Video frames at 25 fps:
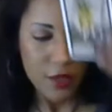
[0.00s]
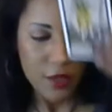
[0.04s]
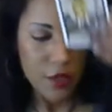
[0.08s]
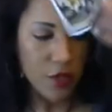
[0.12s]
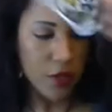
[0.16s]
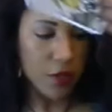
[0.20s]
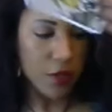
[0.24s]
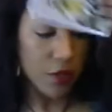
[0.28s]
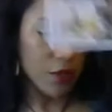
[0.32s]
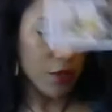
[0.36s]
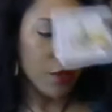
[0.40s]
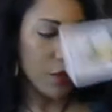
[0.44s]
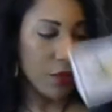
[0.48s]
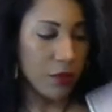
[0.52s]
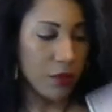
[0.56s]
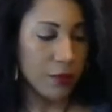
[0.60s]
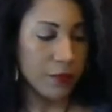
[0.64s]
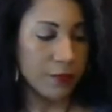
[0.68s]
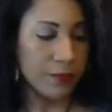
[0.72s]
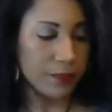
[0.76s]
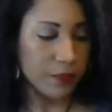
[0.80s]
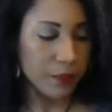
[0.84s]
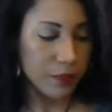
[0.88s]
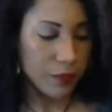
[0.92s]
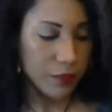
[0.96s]
to
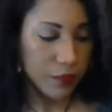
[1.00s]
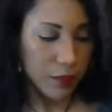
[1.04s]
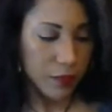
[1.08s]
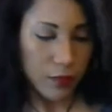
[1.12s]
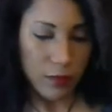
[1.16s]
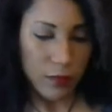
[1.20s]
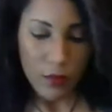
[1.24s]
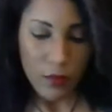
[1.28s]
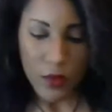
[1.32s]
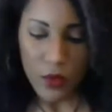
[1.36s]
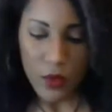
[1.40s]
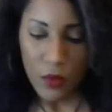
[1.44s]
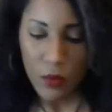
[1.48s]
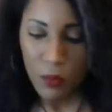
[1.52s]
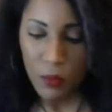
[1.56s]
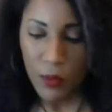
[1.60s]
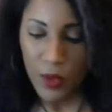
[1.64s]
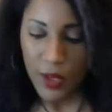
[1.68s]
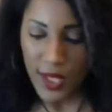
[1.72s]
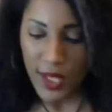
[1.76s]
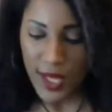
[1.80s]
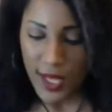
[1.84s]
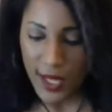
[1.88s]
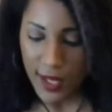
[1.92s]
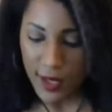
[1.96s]

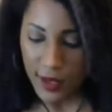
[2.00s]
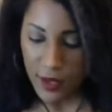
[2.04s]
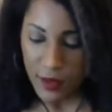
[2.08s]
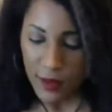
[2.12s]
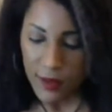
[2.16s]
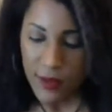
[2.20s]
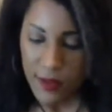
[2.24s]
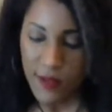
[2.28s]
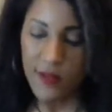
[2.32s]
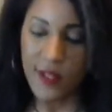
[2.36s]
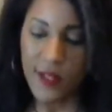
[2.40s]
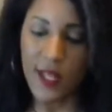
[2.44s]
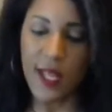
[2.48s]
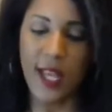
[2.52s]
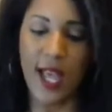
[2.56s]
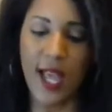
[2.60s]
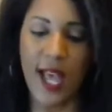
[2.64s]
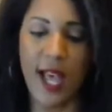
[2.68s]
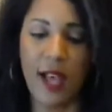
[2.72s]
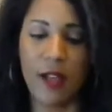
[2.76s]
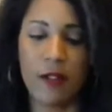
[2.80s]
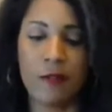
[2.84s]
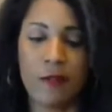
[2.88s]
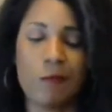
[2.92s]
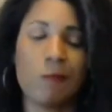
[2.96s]
really seek
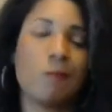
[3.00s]
out,